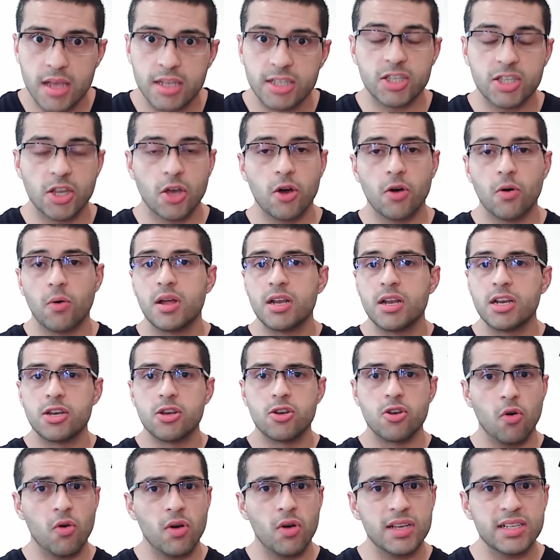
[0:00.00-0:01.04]
So
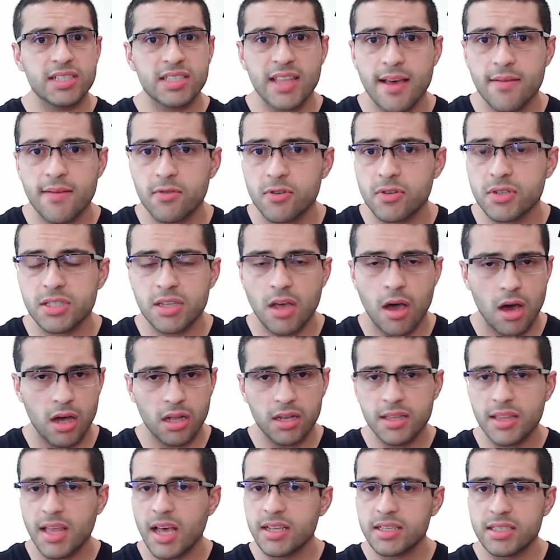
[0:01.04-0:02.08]
noise levels, all
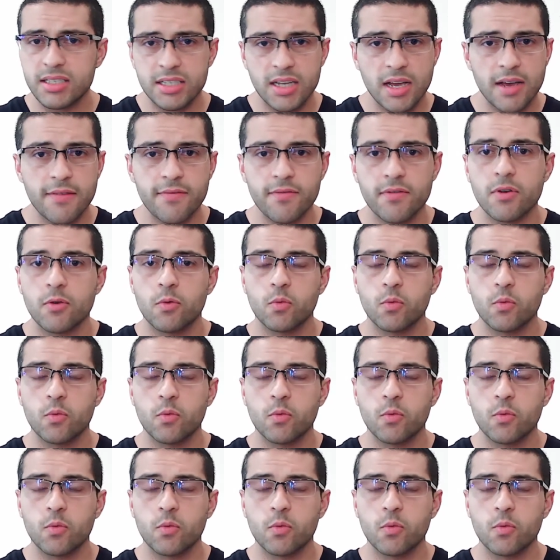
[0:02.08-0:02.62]
of that stuff